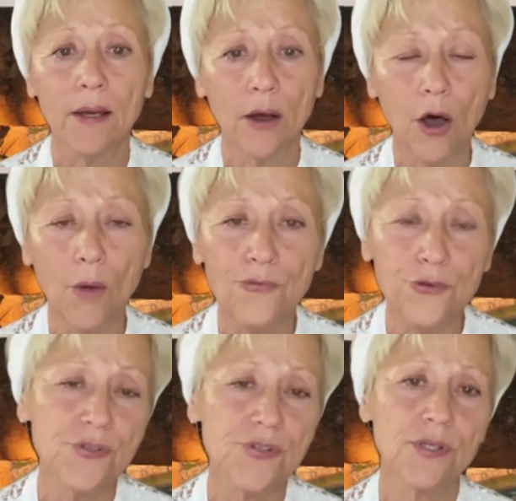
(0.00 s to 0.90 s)

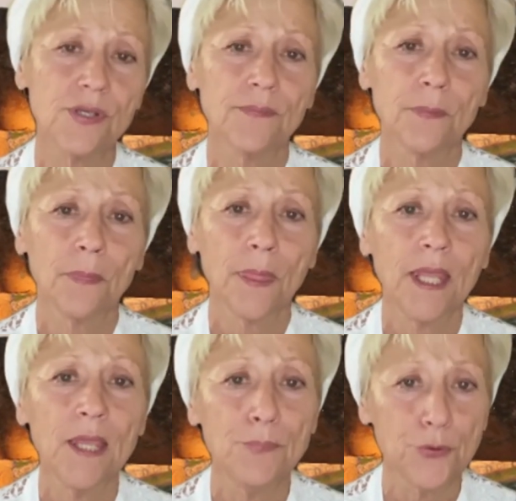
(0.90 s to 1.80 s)
obvious
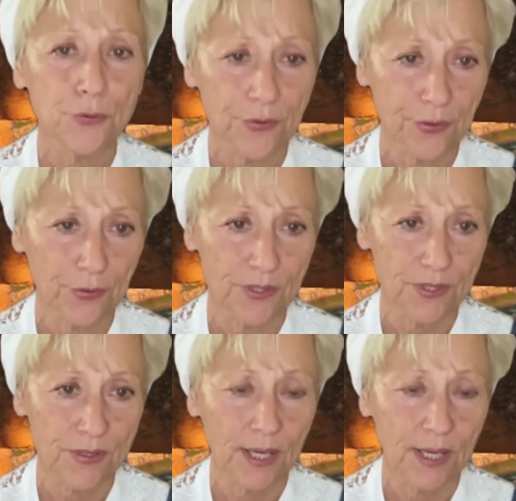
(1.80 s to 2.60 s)
impure thoughts,